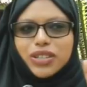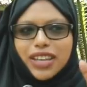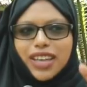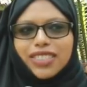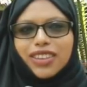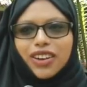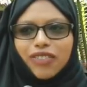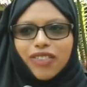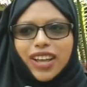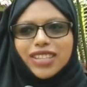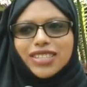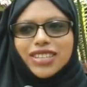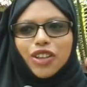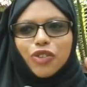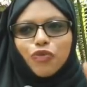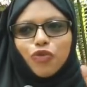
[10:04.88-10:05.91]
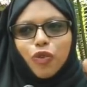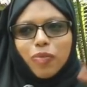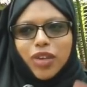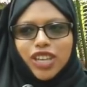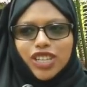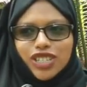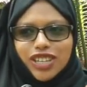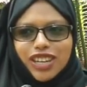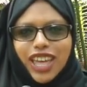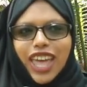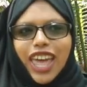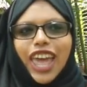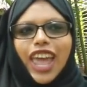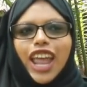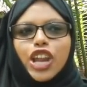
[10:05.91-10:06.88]
to get the right information
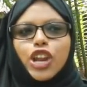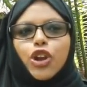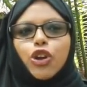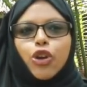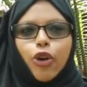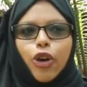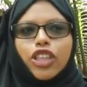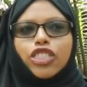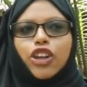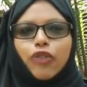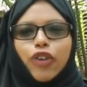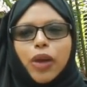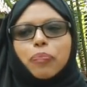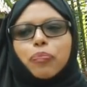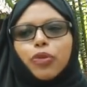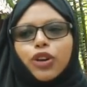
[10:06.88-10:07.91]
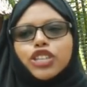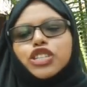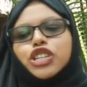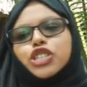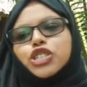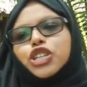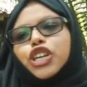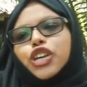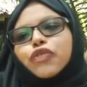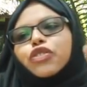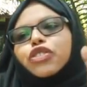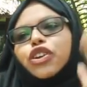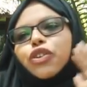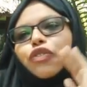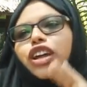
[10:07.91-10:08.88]
and knowing the right person to give
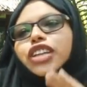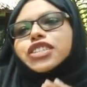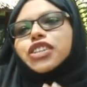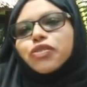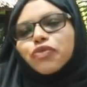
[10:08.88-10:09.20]
you the right